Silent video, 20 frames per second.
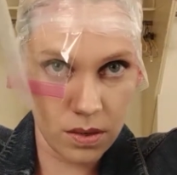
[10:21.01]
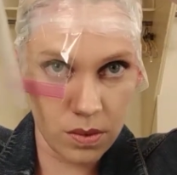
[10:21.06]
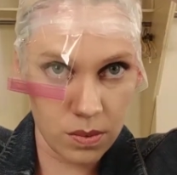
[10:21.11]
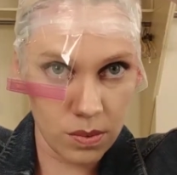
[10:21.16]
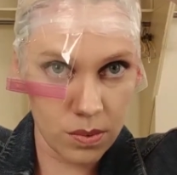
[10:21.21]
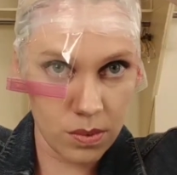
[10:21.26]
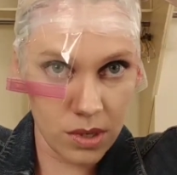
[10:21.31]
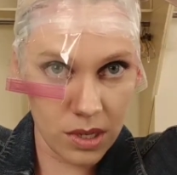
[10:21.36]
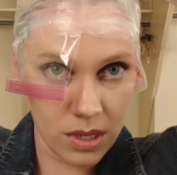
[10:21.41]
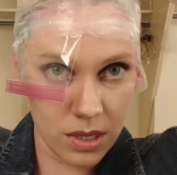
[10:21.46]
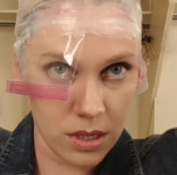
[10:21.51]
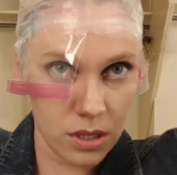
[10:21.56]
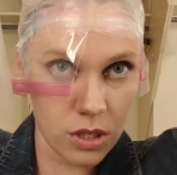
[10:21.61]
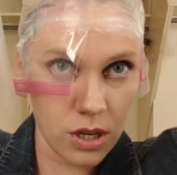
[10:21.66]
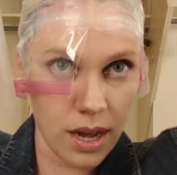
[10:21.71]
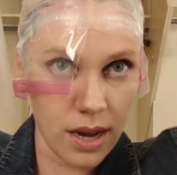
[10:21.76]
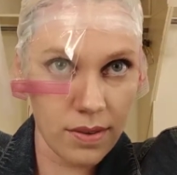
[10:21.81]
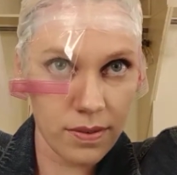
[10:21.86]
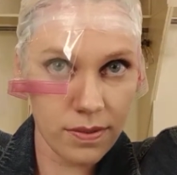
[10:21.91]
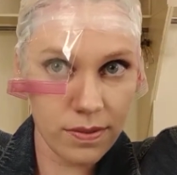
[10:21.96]
And really
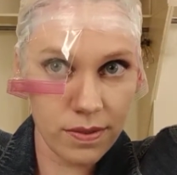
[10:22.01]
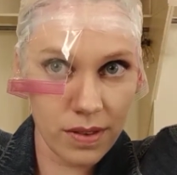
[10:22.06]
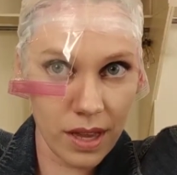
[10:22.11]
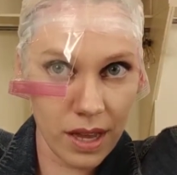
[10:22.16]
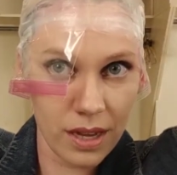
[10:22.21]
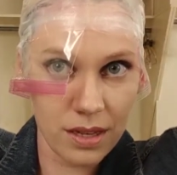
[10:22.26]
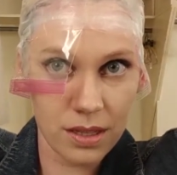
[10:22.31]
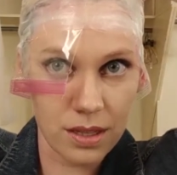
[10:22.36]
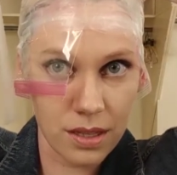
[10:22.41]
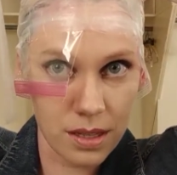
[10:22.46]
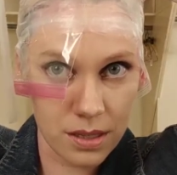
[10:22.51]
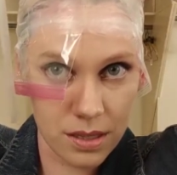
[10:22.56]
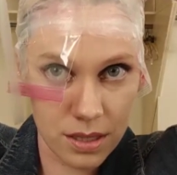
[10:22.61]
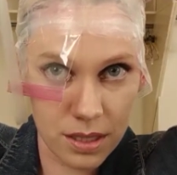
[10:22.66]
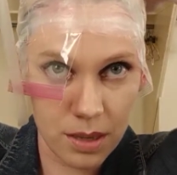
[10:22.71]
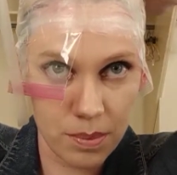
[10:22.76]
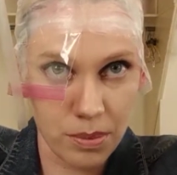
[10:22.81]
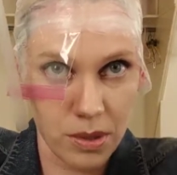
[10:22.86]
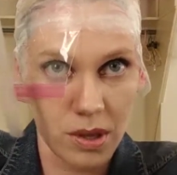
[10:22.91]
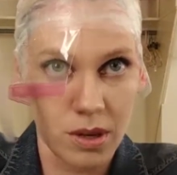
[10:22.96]
try to flatten this
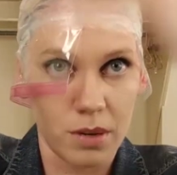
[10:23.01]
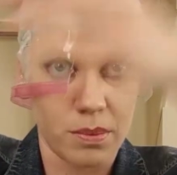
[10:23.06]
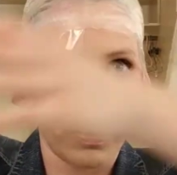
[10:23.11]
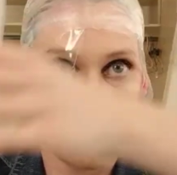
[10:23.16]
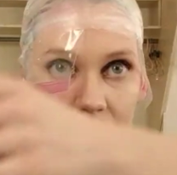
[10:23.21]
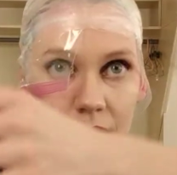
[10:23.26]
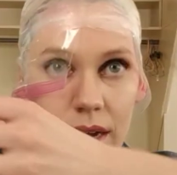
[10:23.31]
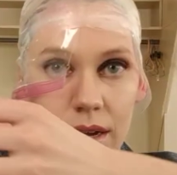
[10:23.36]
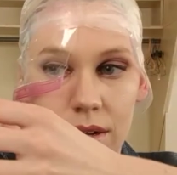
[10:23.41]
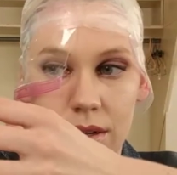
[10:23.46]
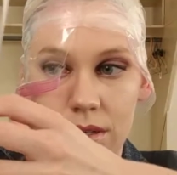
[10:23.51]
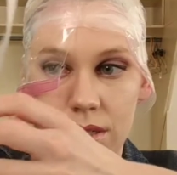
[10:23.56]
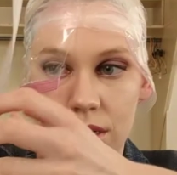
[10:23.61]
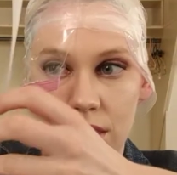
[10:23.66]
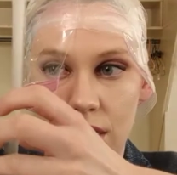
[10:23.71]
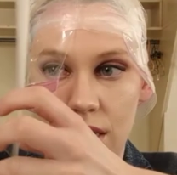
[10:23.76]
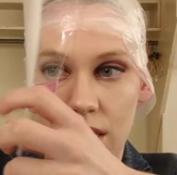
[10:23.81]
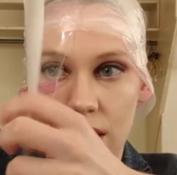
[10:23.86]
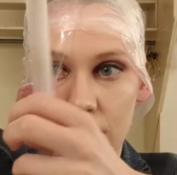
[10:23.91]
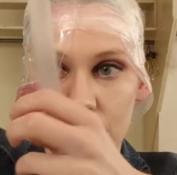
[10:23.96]
Ziploc bag on
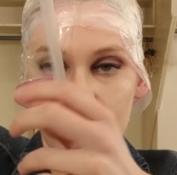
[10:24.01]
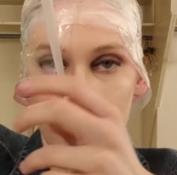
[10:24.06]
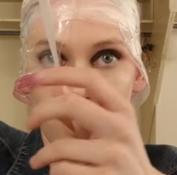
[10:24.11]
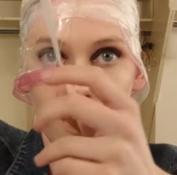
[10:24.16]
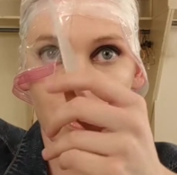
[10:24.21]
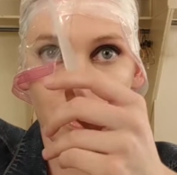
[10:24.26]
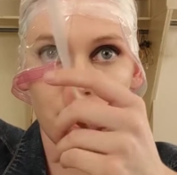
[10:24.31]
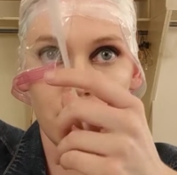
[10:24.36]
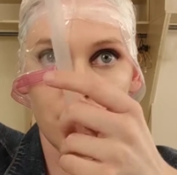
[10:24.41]
top.